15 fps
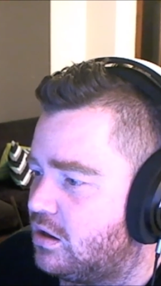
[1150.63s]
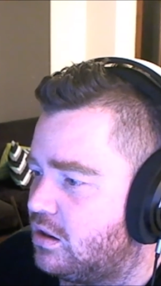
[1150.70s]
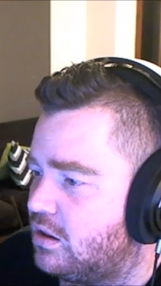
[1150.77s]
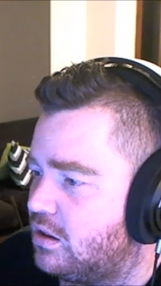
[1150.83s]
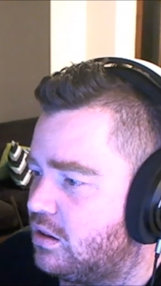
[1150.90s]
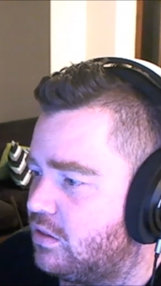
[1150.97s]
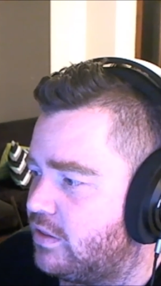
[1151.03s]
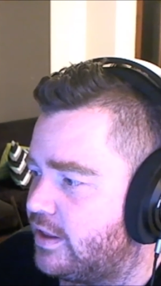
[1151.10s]

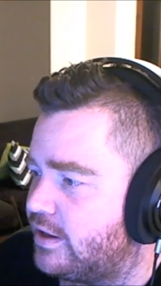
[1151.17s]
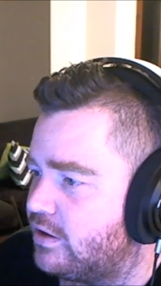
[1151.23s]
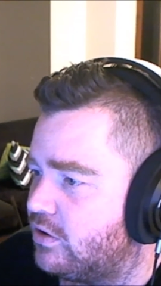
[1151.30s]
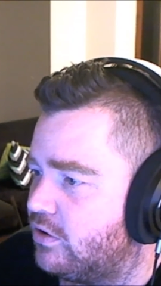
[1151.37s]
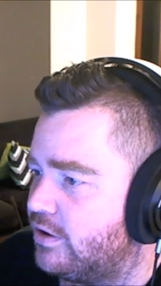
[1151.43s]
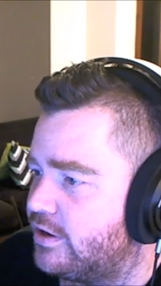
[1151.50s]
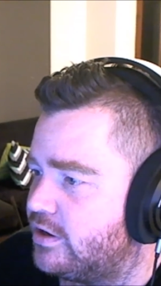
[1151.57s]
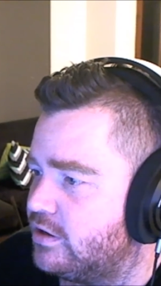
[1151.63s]
that
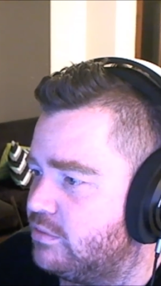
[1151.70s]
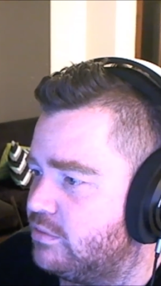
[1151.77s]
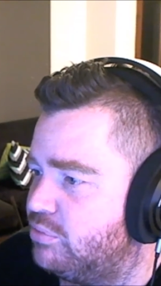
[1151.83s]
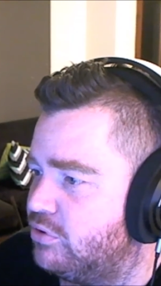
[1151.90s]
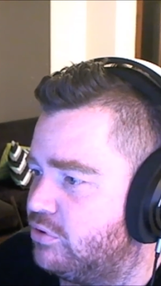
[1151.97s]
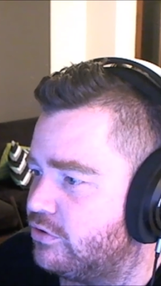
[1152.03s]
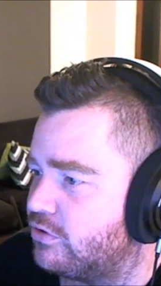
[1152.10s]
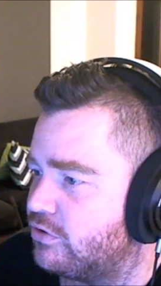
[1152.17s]
I can
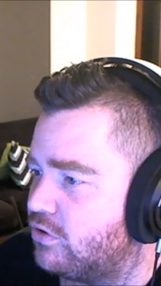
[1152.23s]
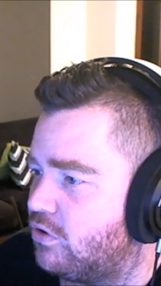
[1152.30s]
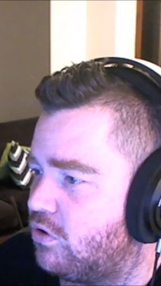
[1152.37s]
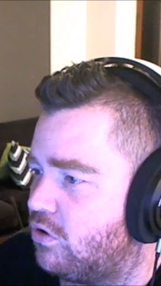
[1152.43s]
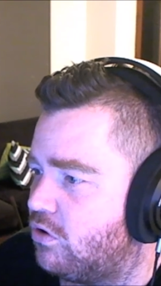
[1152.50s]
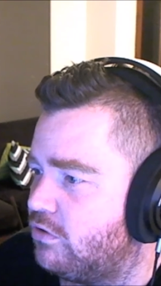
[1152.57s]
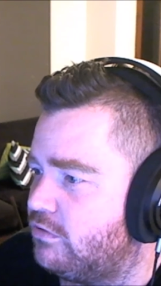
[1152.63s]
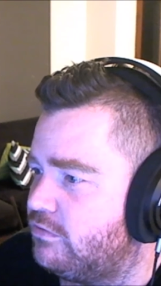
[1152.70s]
put
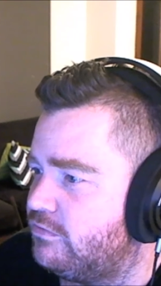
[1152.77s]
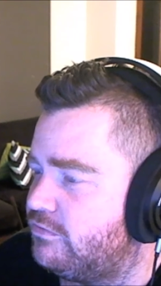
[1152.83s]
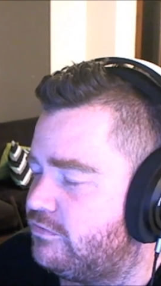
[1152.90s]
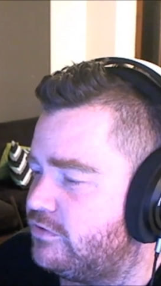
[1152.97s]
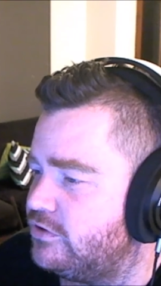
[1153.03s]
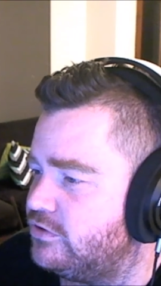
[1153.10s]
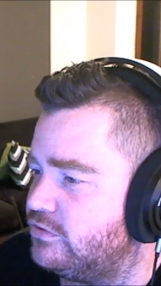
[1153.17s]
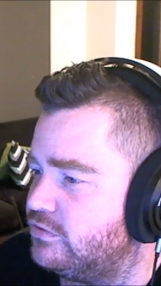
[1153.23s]
on for
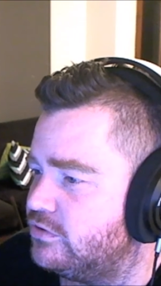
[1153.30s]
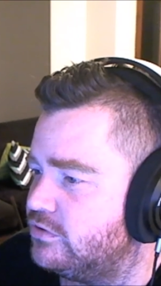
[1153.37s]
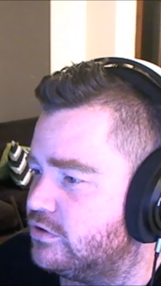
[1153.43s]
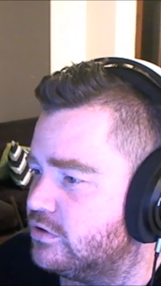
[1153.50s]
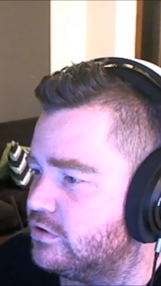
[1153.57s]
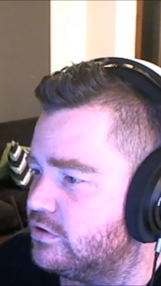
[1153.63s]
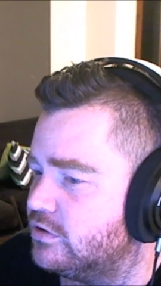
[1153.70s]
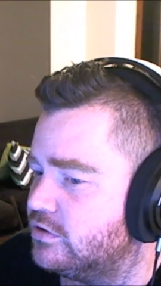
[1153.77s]
you
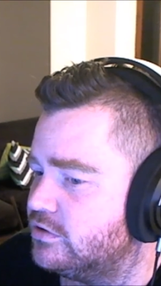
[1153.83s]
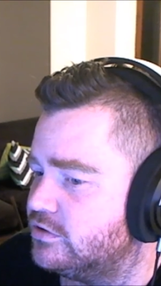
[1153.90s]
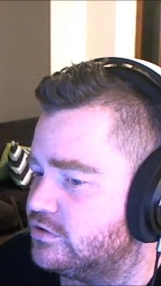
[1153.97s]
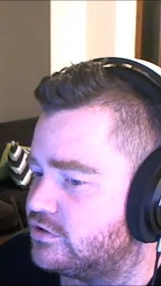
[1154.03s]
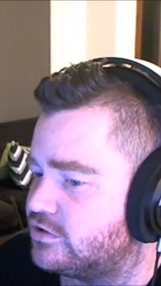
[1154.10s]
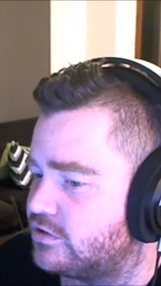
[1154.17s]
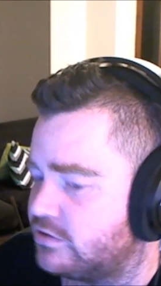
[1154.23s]
guys.